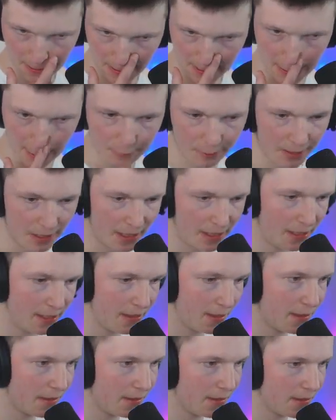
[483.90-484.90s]
I will,
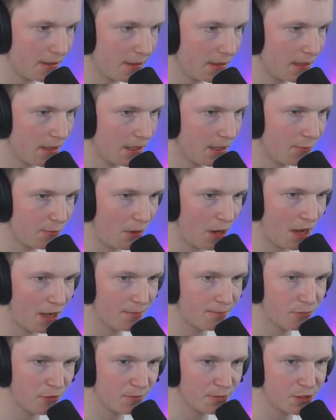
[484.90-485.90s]
I'll
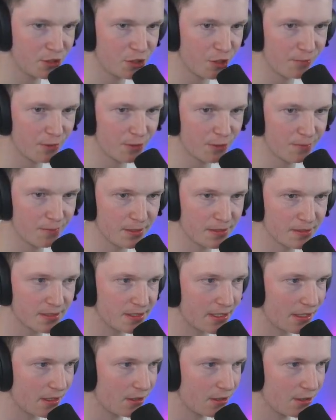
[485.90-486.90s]
probably chop it up and
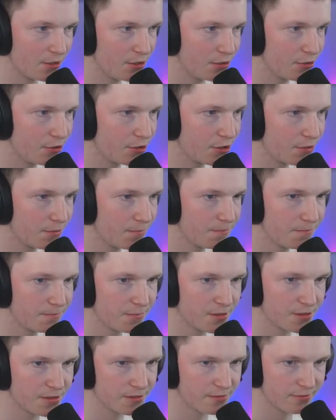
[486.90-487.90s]
stick it on YouTube.
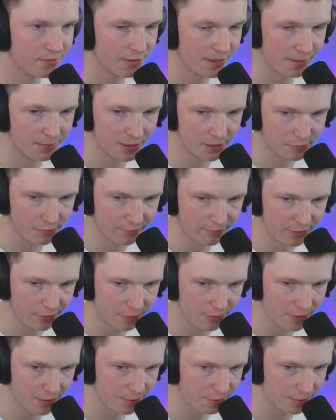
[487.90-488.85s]
Just for them extra views, you